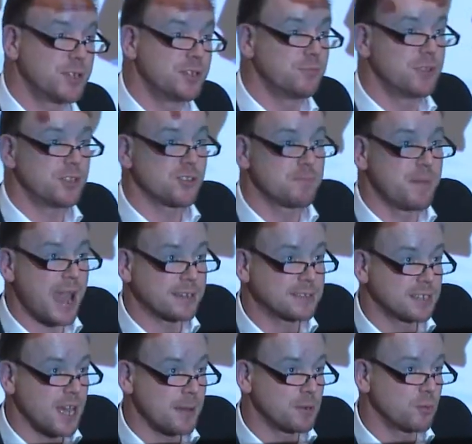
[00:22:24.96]
we, we just backed
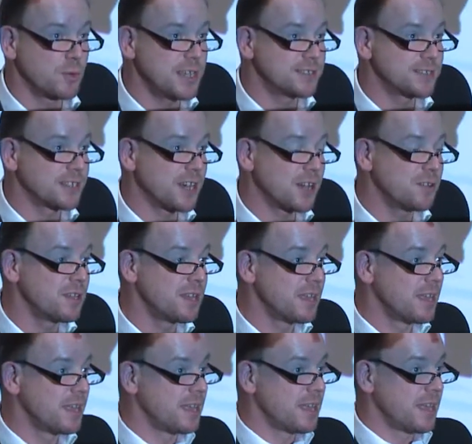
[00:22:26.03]
a couple of weeks ago,
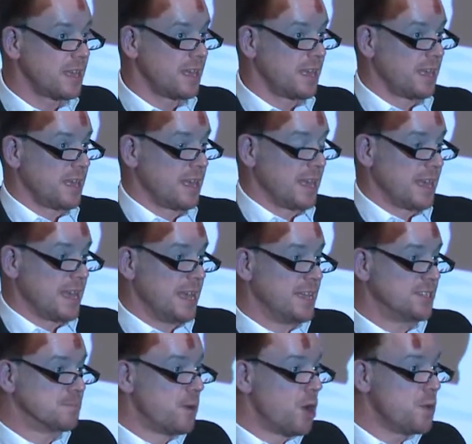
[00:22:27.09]

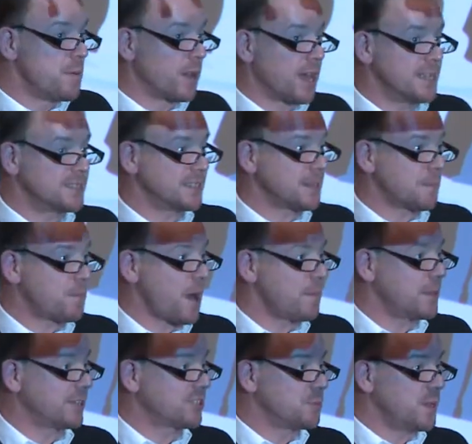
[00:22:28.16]
is mobilizing the
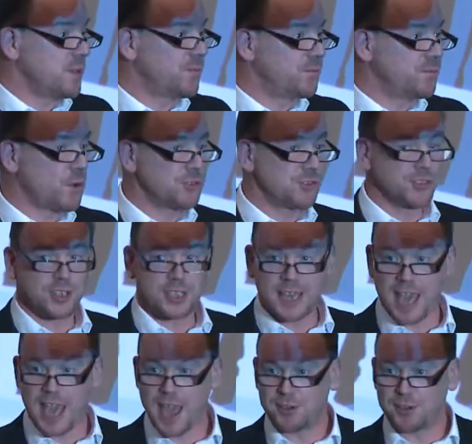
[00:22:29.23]
public to be foster
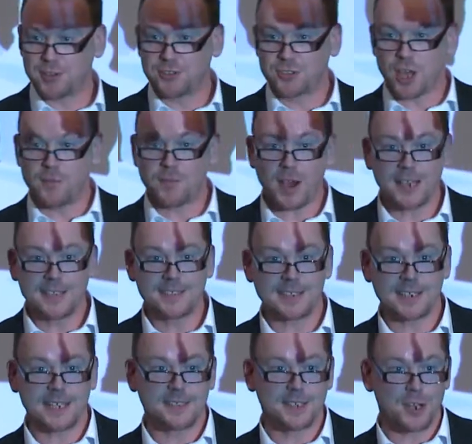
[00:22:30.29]
carers of
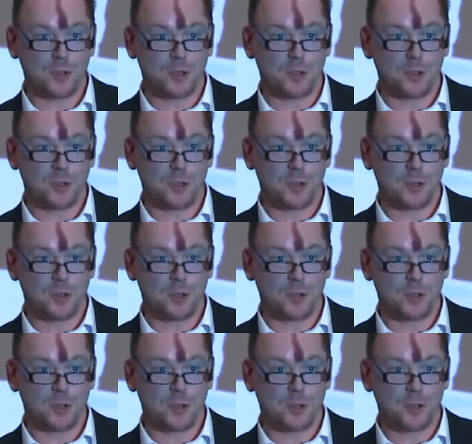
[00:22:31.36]
isolated